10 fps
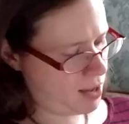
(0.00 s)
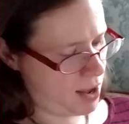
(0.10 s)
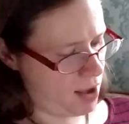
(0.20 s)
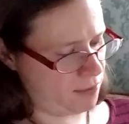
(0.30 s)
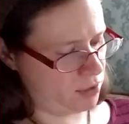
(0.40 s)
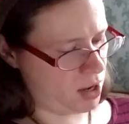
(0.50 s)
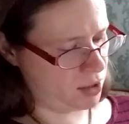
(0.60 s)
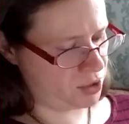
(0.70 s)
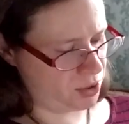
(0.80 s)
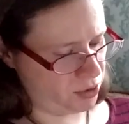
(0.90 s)
have a lot
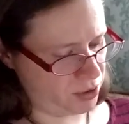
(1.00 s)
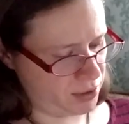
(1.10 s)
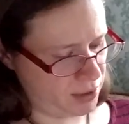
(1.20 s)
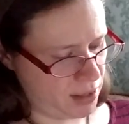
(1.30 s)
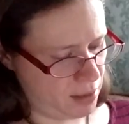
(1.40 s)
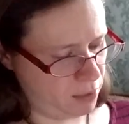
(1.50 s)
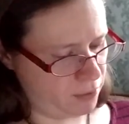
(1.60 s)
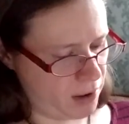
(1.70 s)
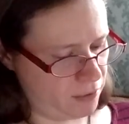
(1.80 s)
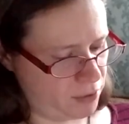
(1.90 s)
of children, and
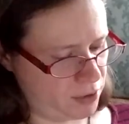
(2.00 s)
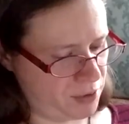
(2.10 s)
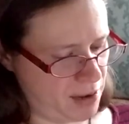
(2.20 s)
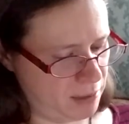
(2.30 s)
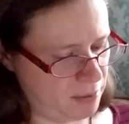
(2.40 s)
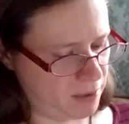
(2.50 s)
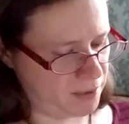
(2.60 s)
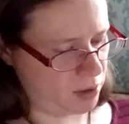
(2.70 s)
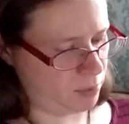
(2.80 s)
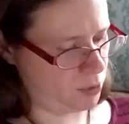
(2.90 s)
provide for his family by
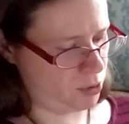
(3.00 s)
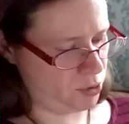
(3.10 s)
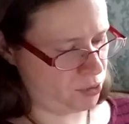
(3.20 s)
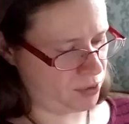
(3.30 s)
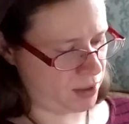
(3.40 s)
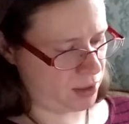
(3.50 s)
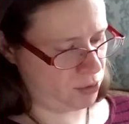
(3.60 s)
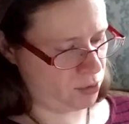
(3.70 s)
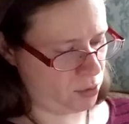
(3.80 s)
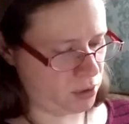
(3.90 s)
selling produce that he
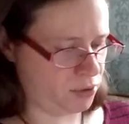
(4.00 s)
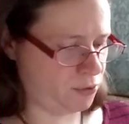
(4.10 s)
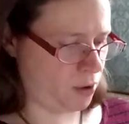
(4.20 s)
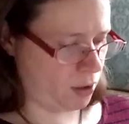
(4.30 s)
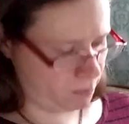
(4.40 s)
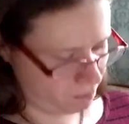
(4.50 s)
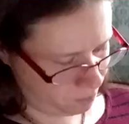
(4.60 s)
grew on his farm.